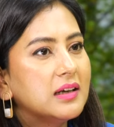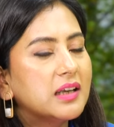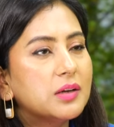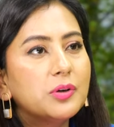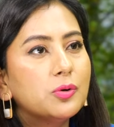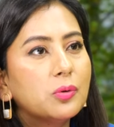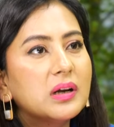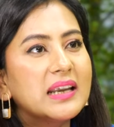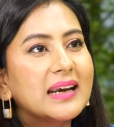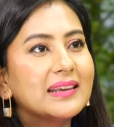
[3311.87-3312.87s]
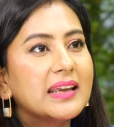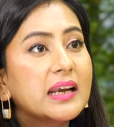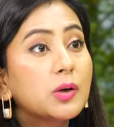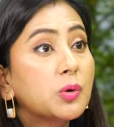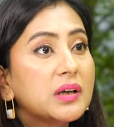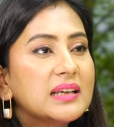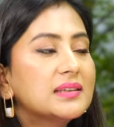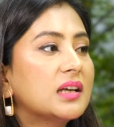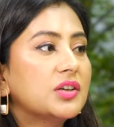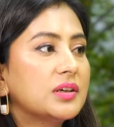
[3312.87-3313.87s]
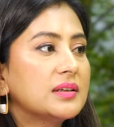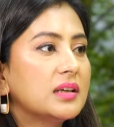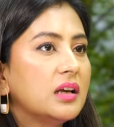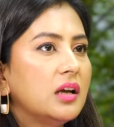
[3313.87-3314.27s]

that we don't let their goodness touch us,